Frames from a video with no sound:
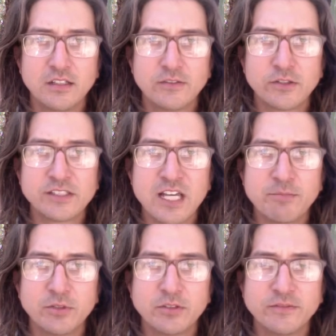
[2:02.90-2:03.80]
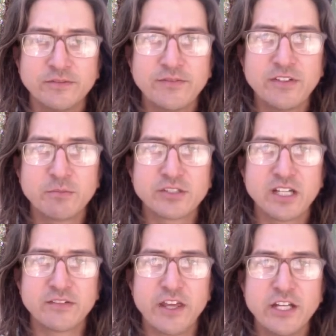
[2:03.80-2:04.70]
For example,
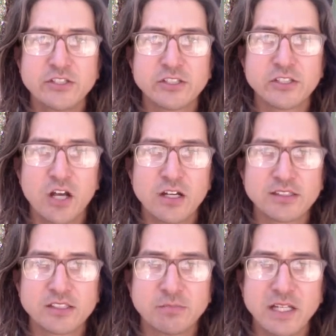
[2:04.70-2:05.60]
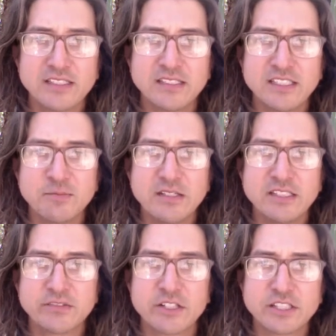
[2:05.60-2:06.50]
15% of Asia's lost Pleistocene
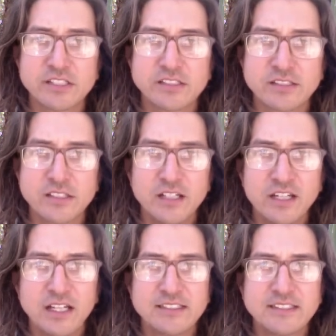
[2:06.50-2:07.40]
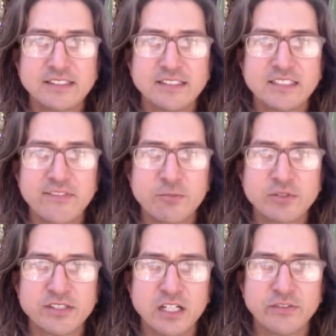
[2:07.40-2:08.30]
species richness, and
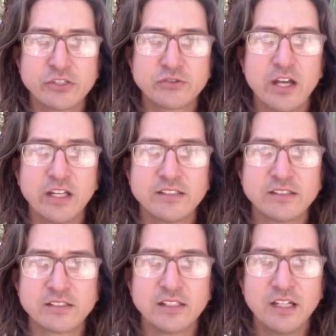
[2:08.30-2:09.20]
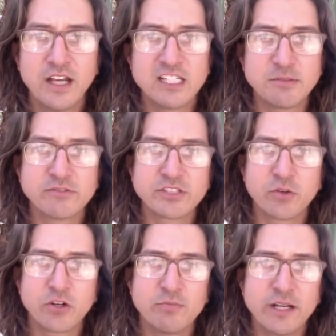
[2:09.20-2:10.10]
67% of Australia's has been
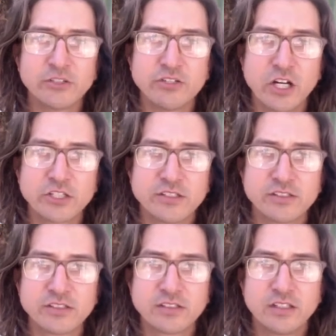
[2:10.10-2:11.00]
restored by introductions.